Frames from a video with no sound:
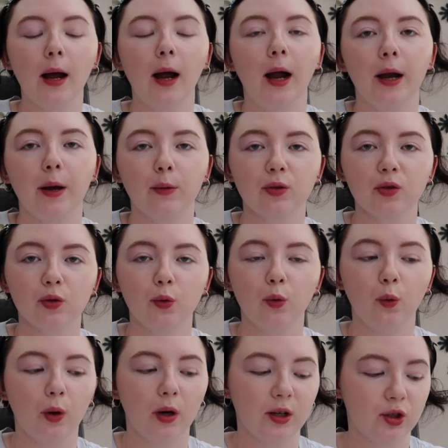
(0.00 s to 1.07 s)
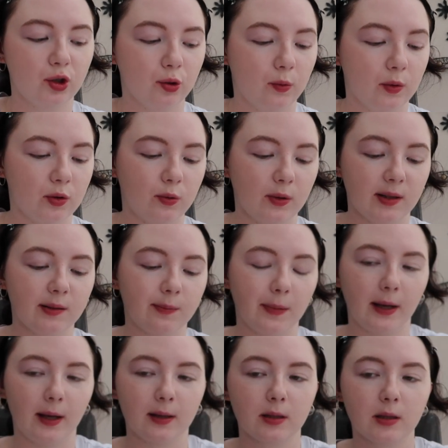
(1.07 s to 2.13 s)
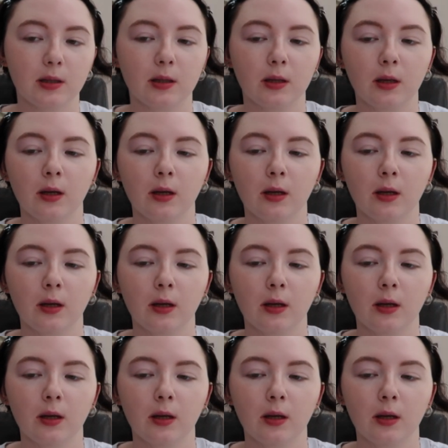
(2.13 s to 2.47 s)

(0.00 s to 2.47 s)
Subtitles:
I wasn't quite sure what to expect.